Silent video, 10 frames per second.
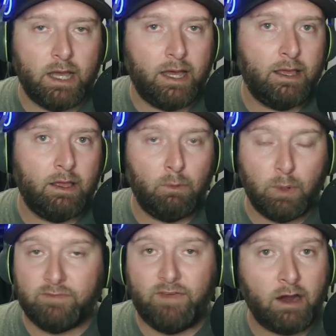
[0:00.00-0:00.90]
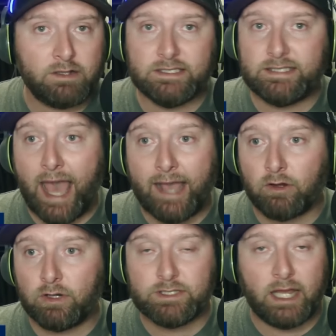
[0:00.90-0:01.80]
Uh, it, with Harrison
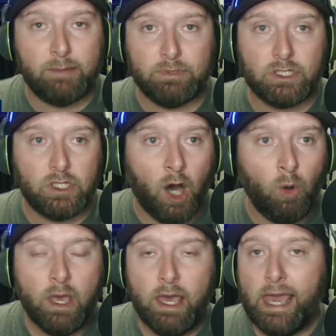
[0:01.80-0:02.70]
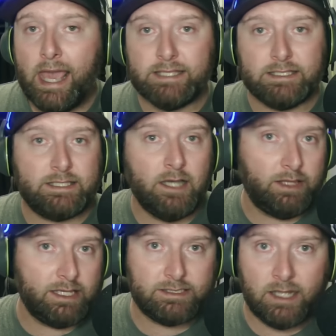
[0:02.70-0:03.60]
Taggart is unable to go, is it
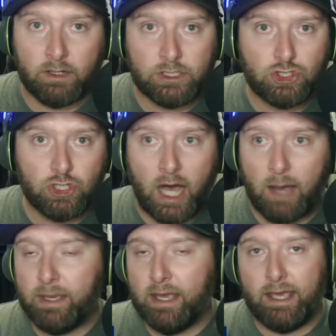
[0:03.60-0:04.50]
Celia? Sarah's job?